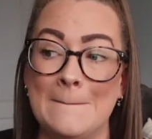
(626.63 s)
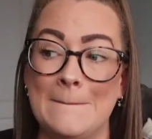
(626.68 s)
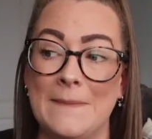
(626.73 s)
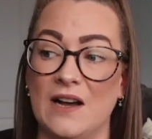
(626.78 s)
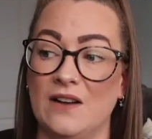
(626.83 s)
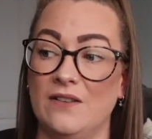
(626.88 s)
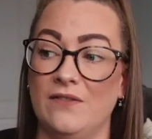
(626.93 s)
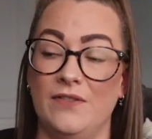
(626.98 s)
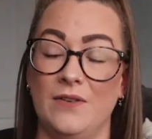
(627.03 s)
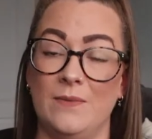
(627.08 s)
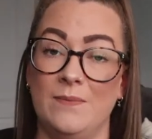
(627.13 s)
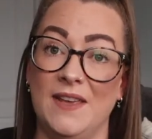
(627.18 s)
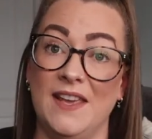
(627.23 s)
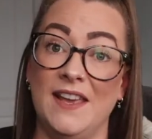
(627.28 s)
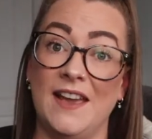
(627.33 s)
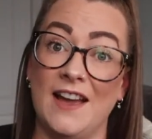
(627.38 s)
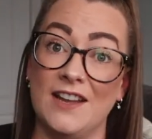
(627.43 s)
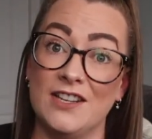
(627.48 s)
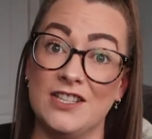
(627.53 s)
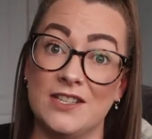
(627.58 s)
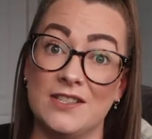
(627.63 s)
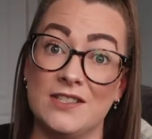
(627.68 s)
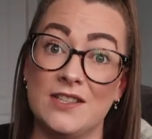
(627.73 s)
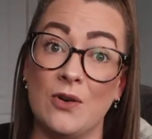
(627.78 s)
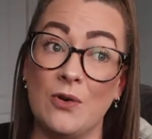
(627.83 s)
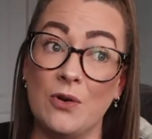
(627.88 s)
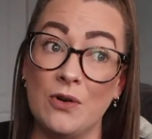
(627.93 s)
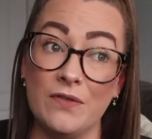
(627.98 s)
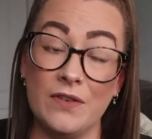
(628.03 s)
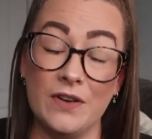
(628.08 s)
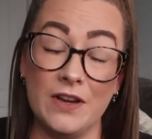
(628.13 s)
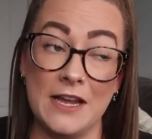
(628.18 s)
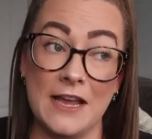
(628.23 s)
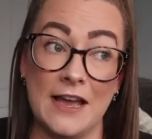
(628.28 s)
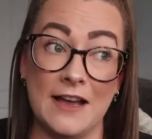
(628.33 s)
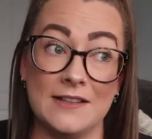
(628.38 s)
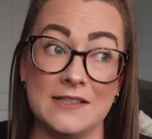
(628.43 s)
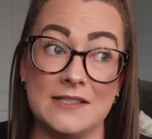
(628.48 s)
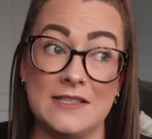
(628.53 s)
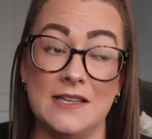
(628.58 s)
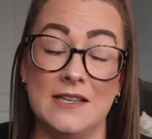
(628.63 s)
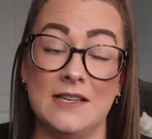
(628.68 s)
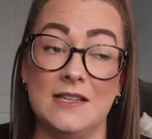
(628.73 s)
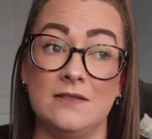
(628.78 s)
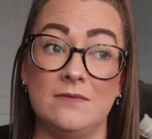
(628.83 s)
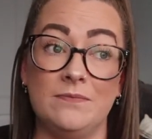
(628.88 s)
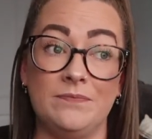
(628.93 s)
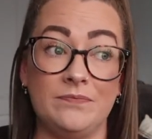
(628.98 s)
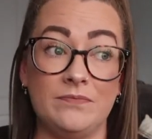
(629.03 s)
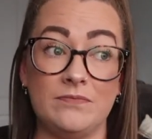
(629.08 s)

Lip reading: But for me, I just overreacted.